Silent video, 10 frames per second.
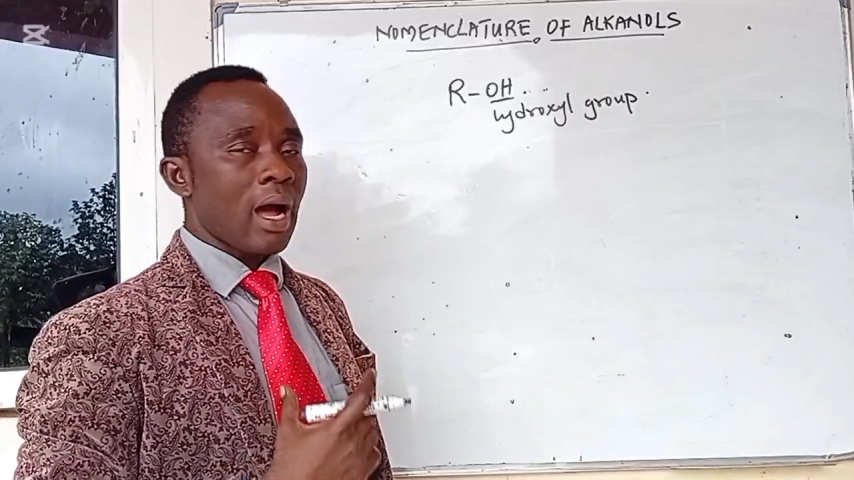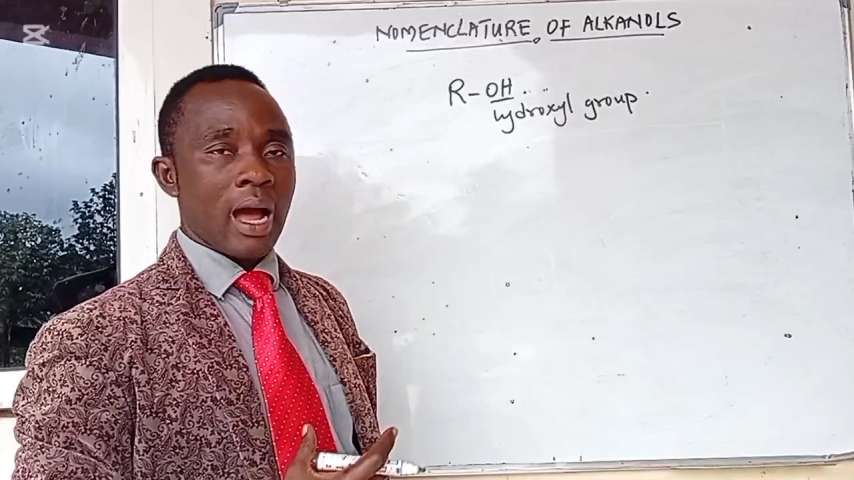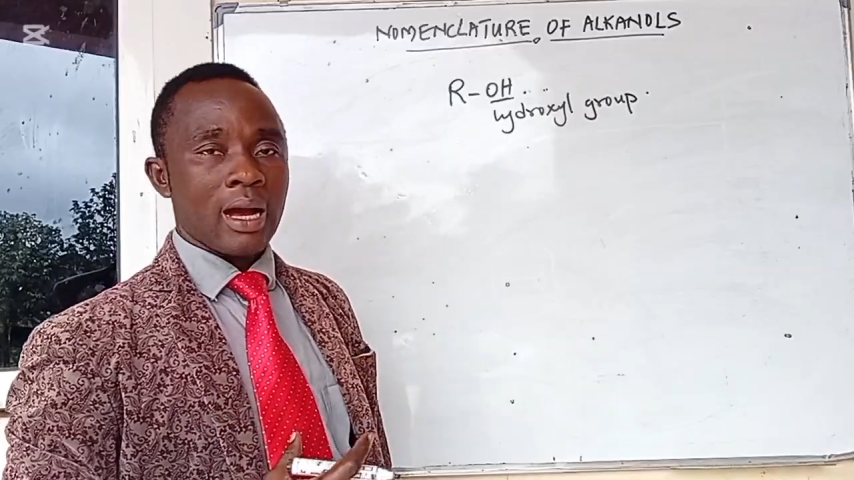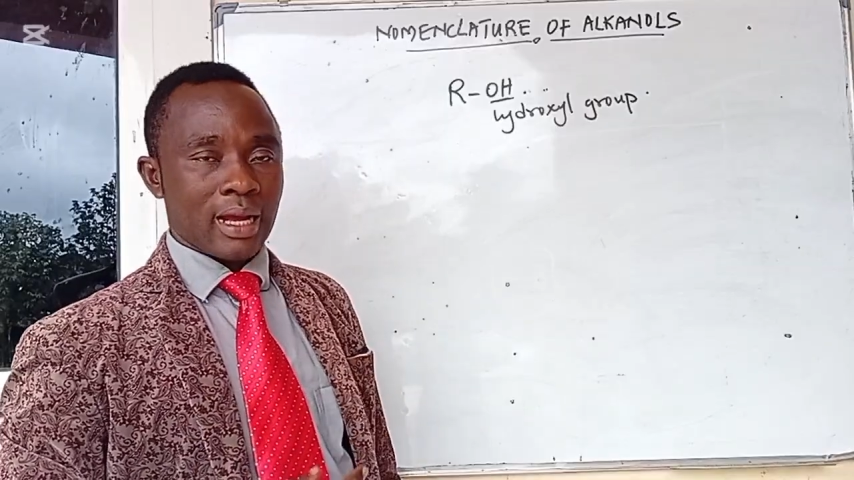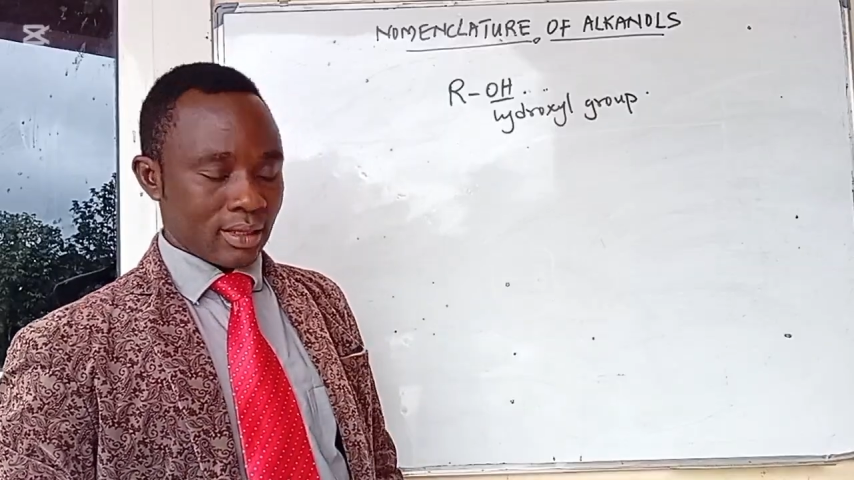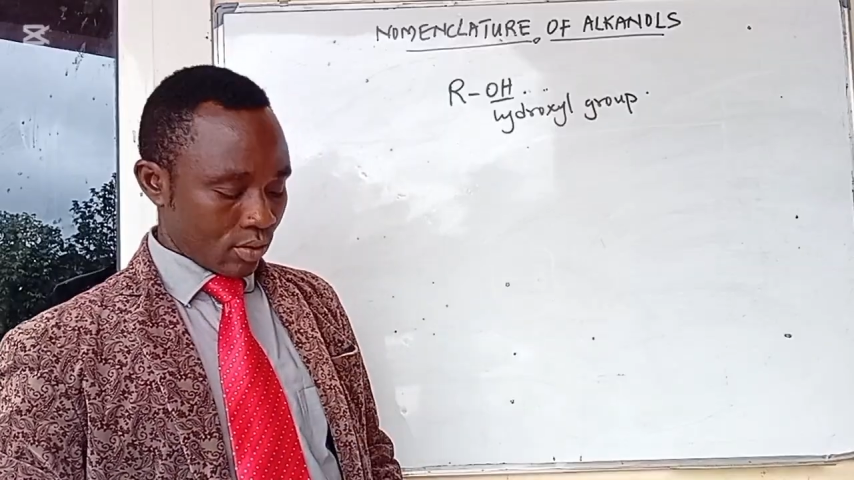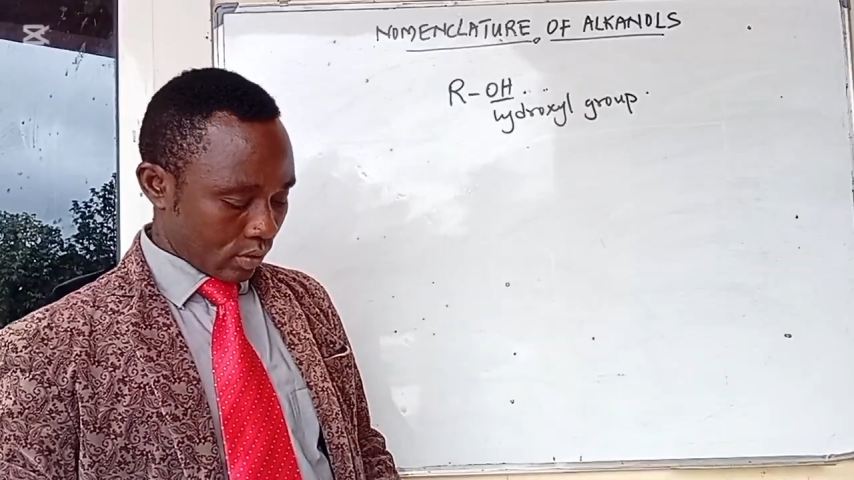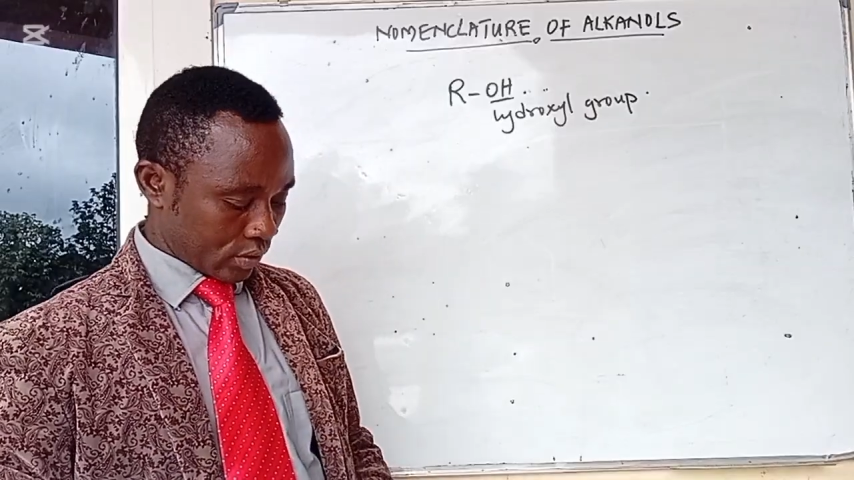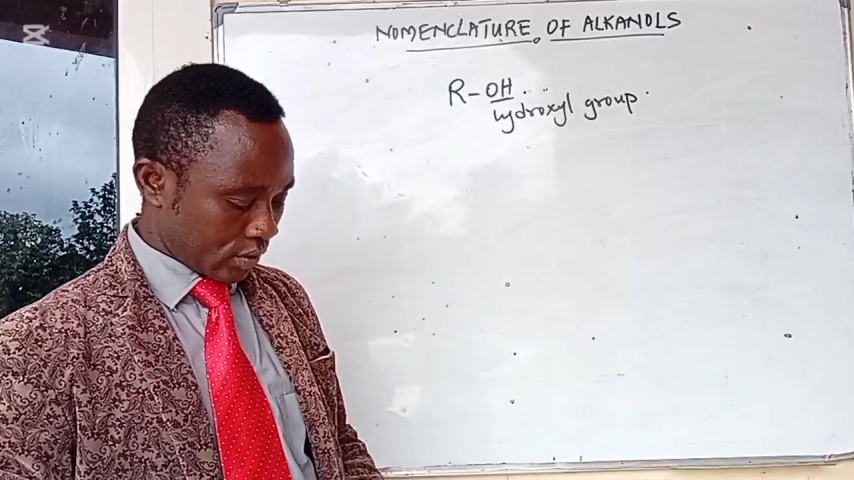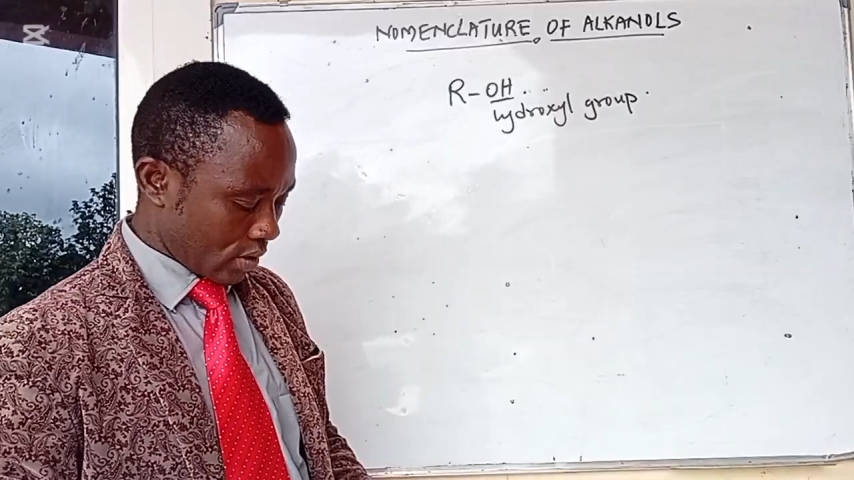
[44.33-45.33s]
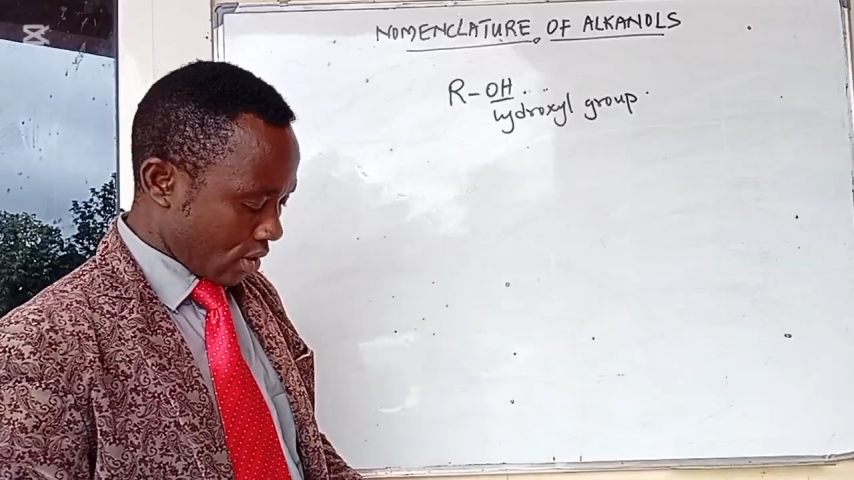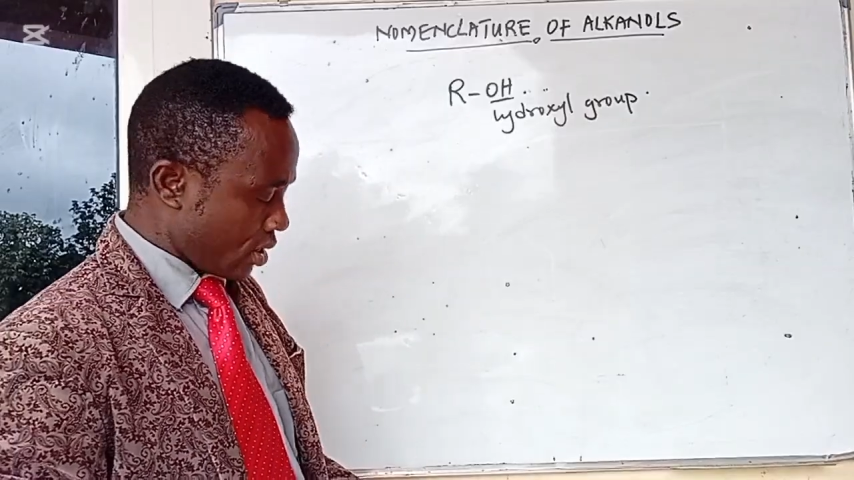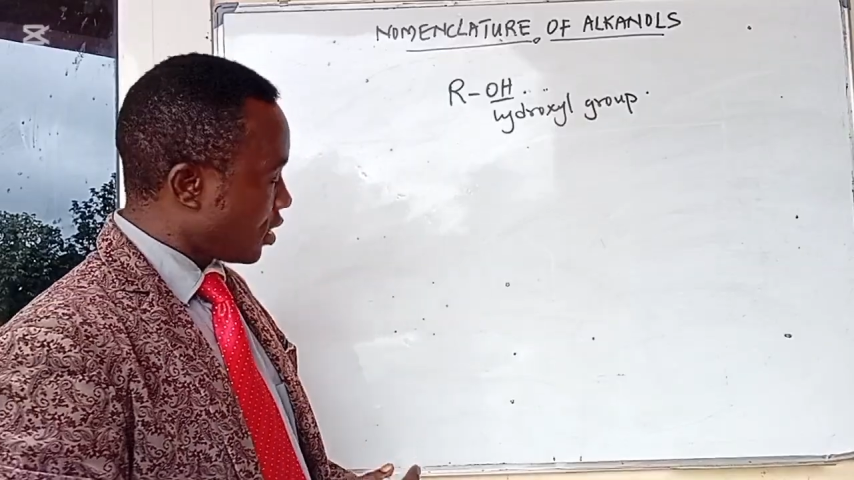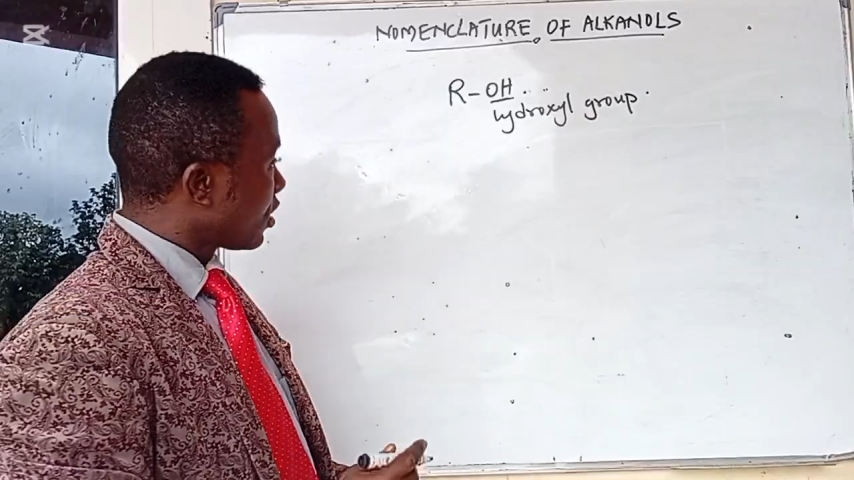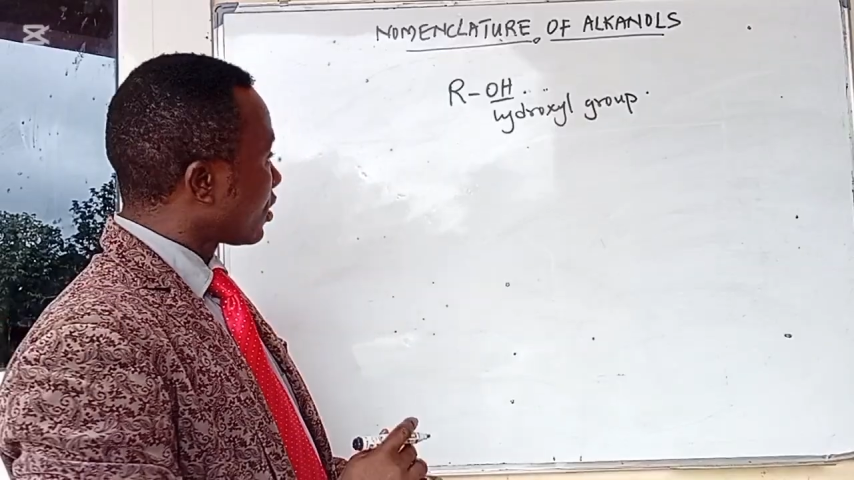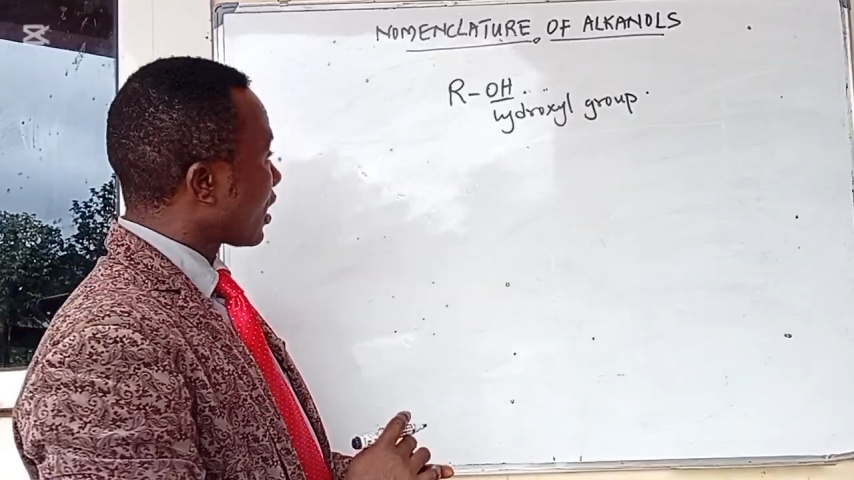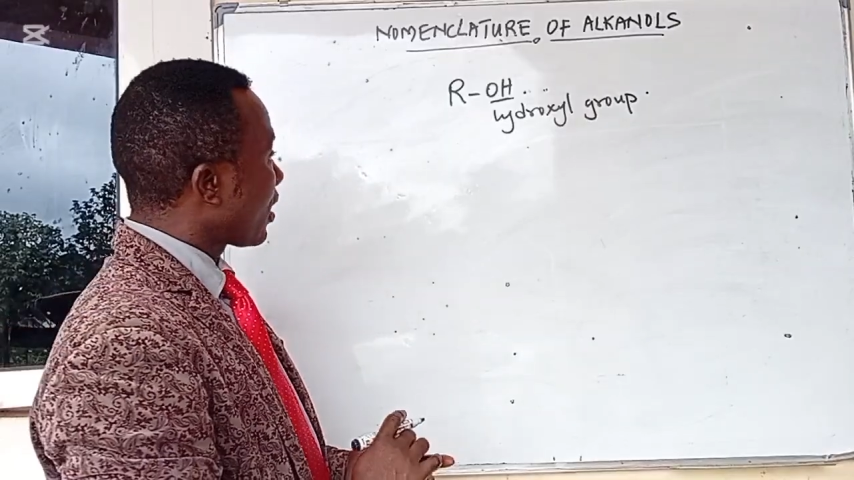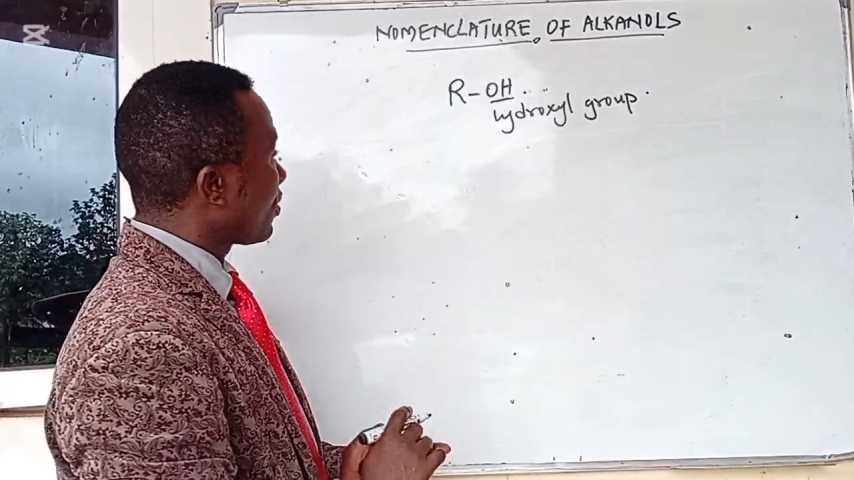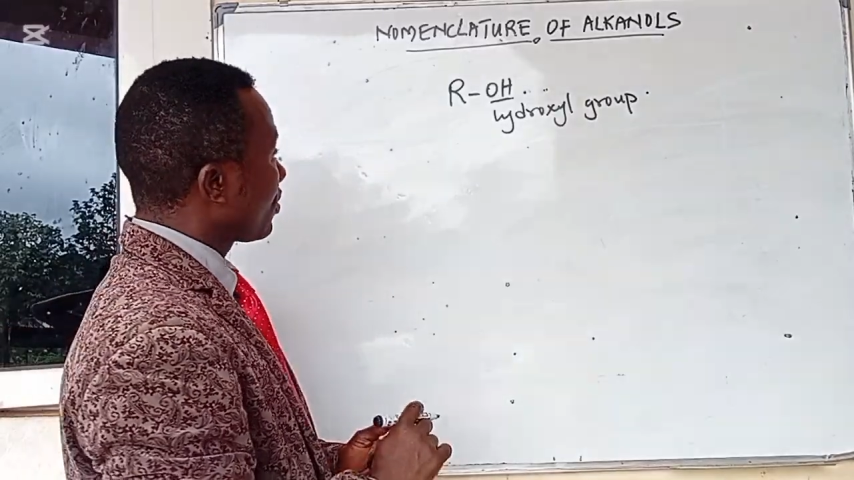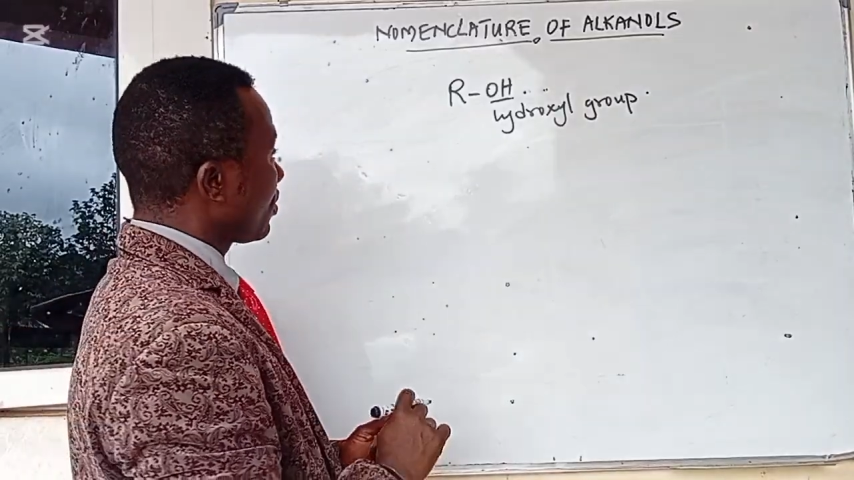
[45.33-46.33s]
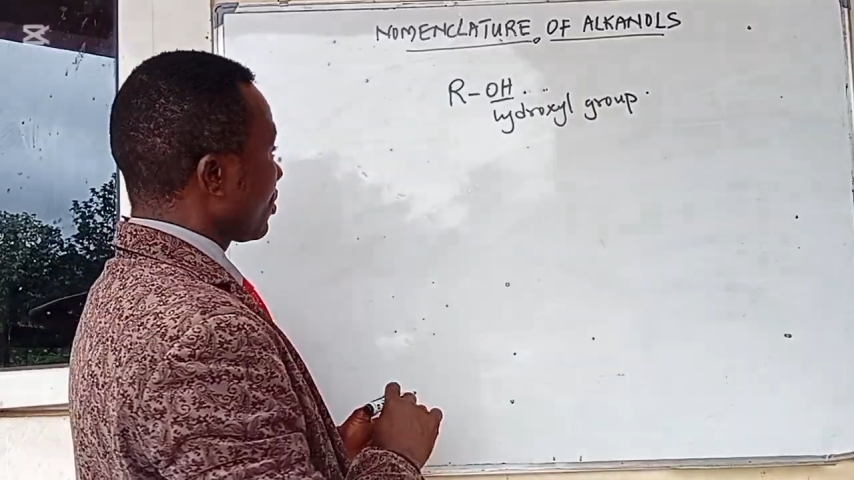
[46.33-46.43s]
alkanols. Now,